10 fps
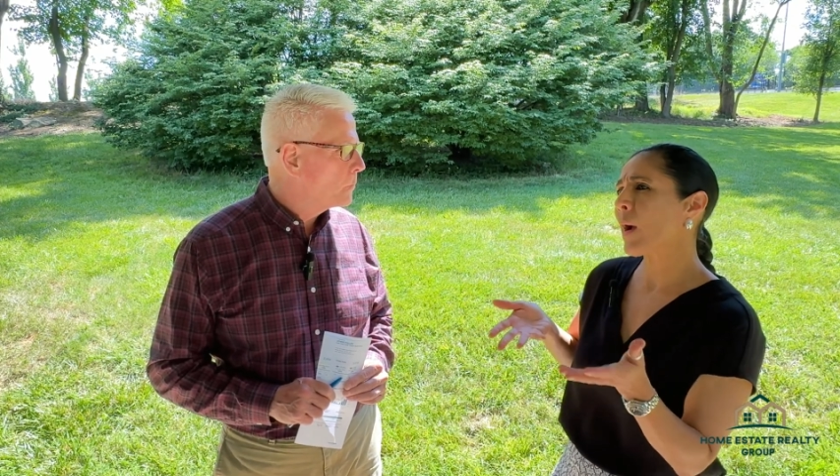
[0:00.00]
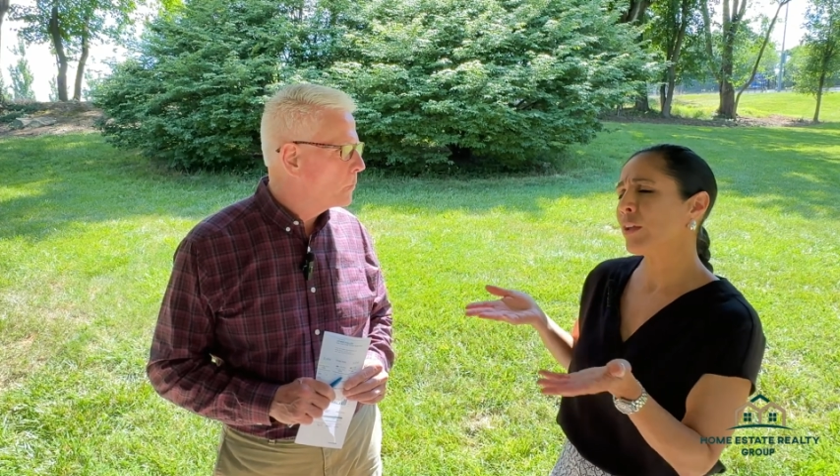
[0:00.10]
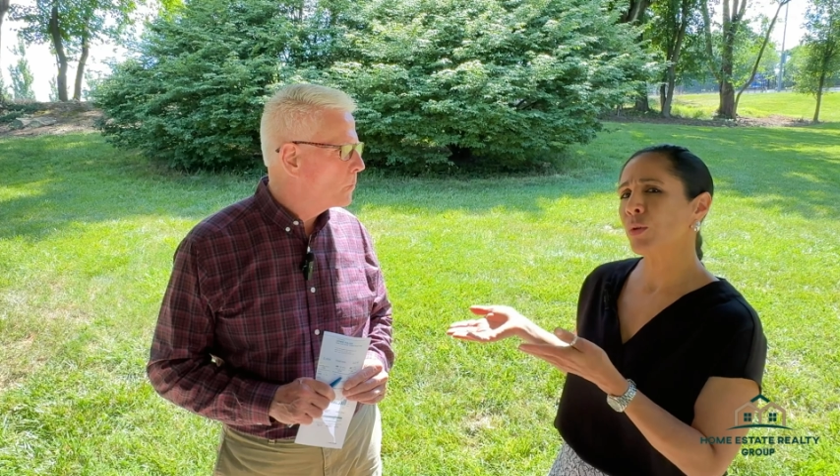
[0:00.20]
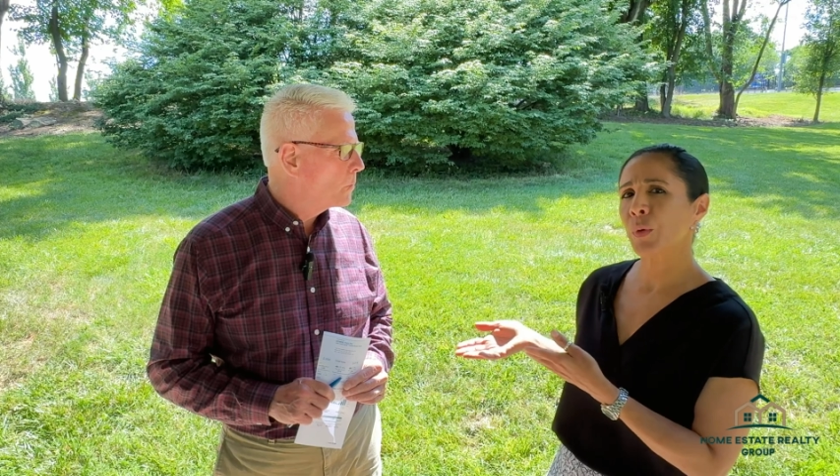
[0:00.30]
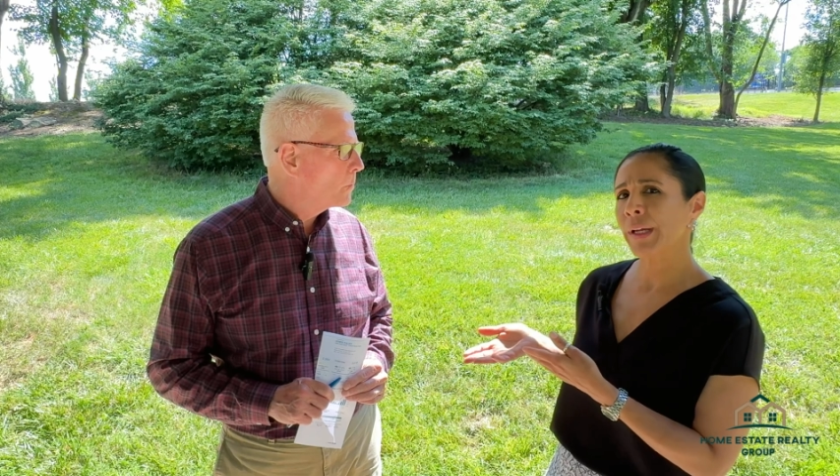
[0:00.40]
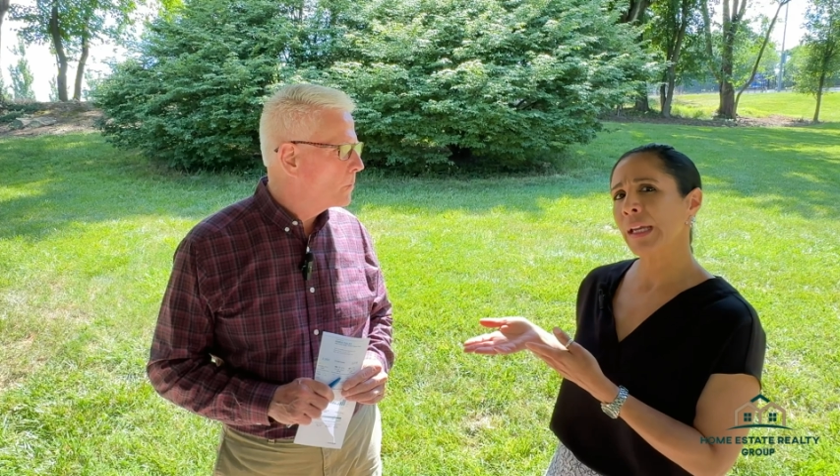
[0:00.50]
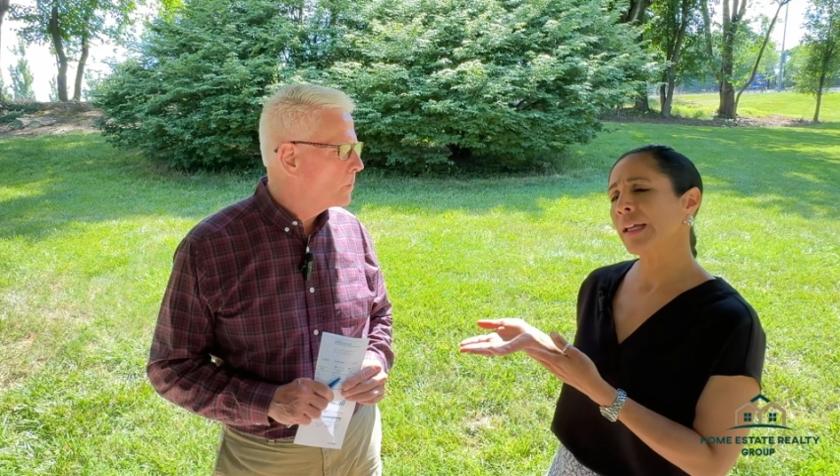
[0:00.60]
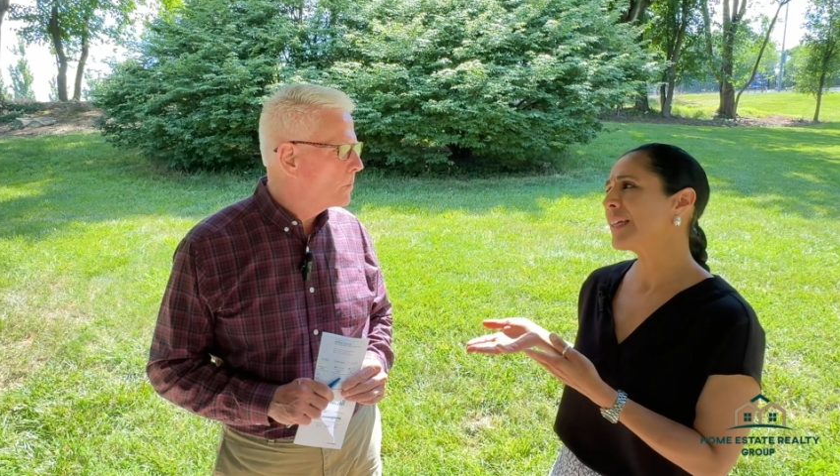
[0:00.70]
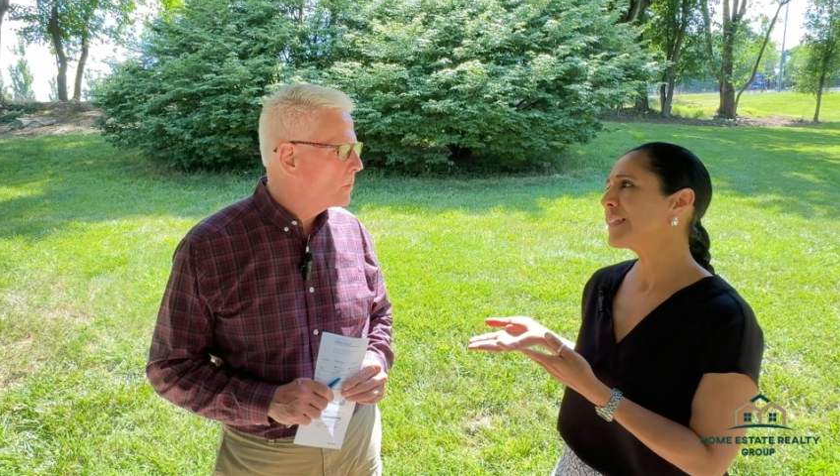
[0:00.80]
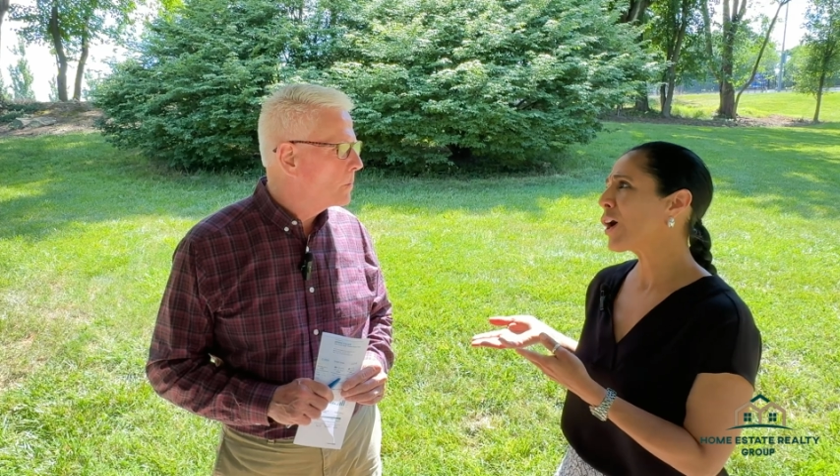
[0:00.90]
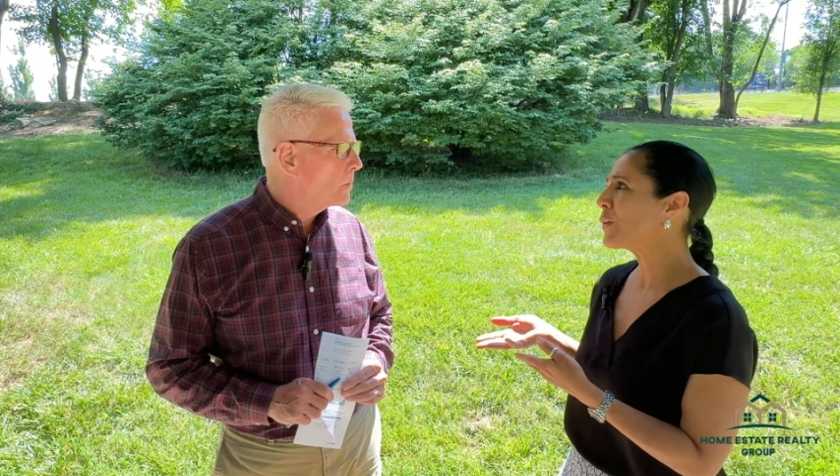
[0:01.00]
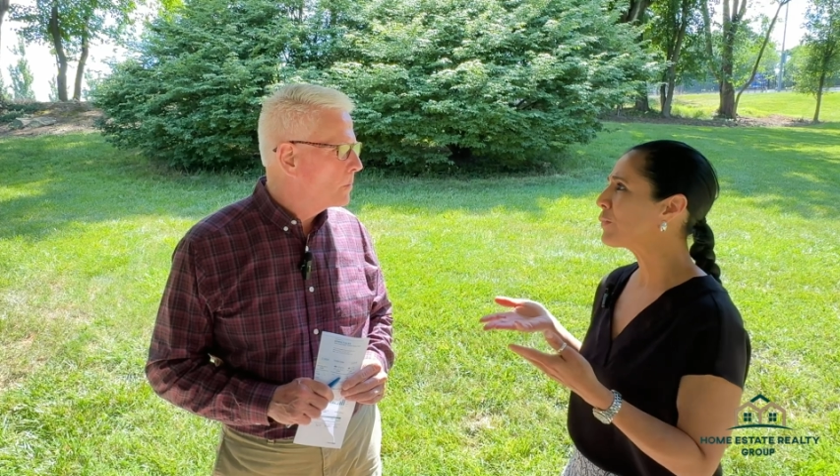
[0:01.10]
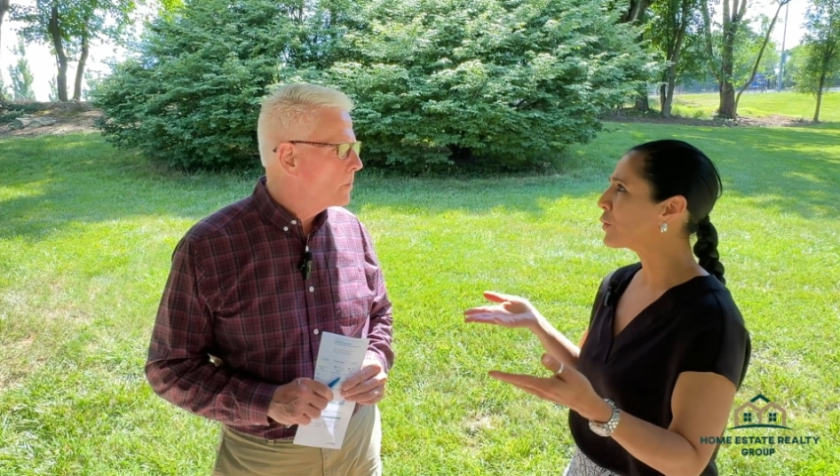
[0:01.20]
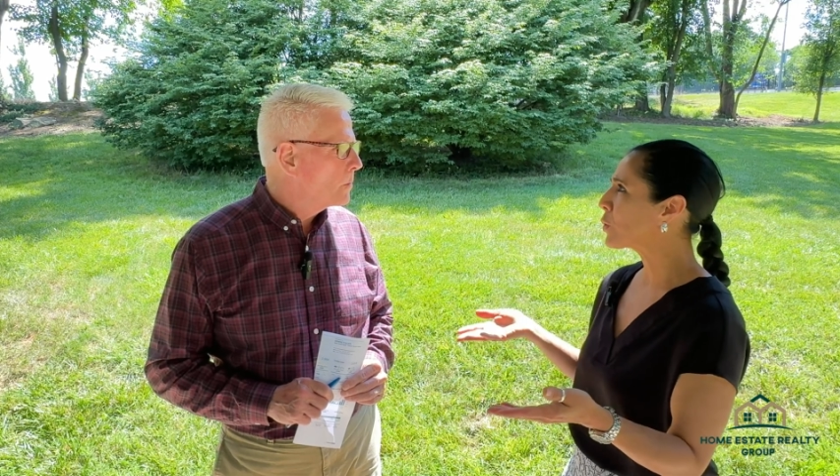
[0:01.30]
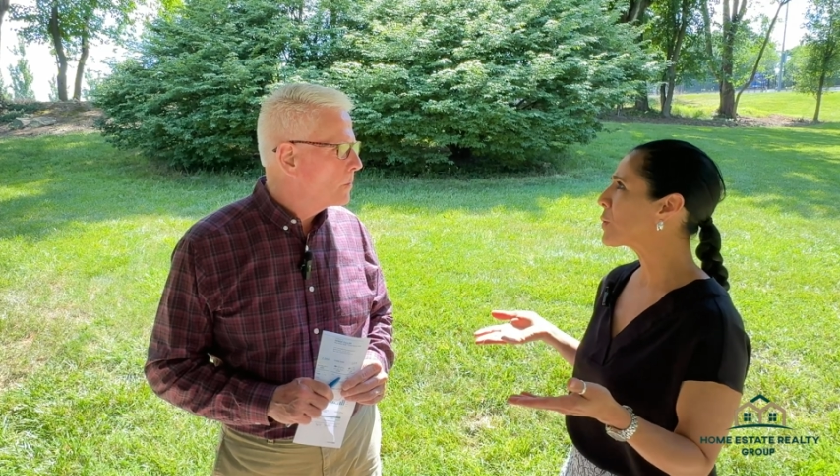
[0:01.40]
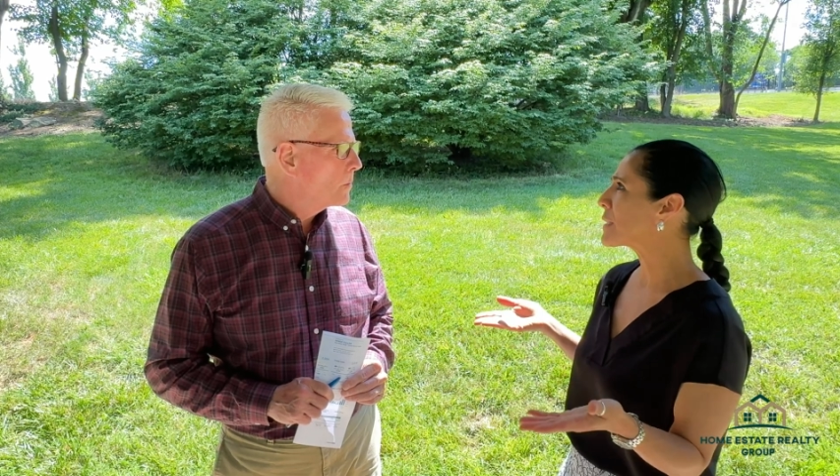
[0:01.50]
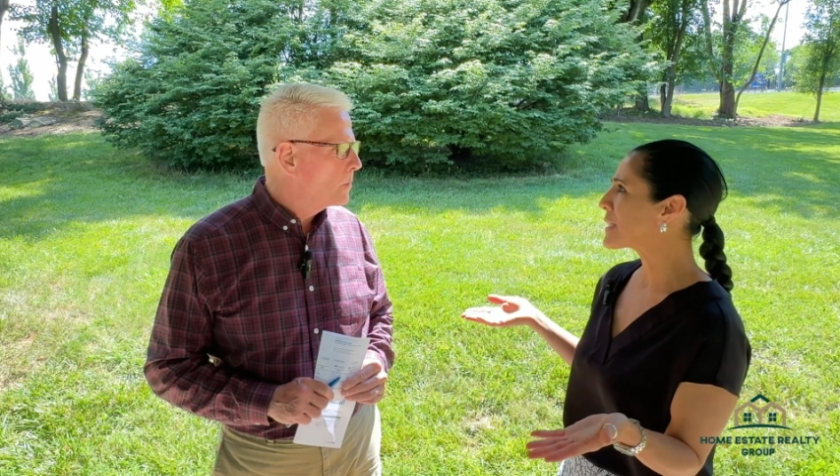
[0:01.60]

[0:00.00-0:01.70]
are you bringing it down if you don't